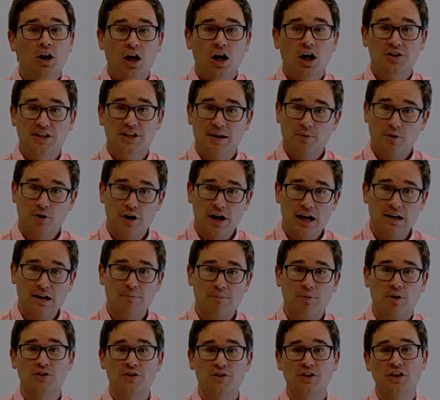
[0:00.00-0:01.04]
a
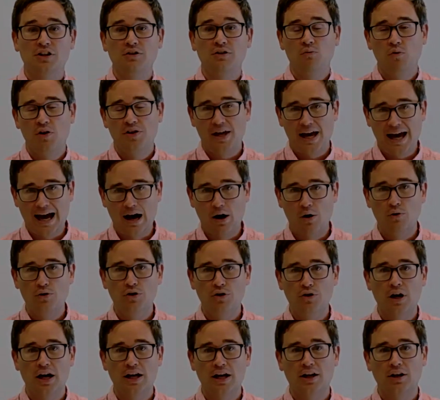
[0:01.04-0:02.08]
Democratic president
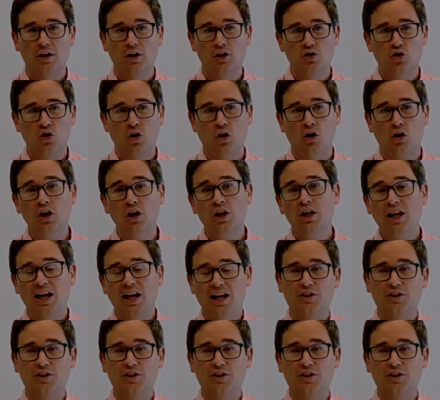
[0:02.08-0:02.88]
without united control.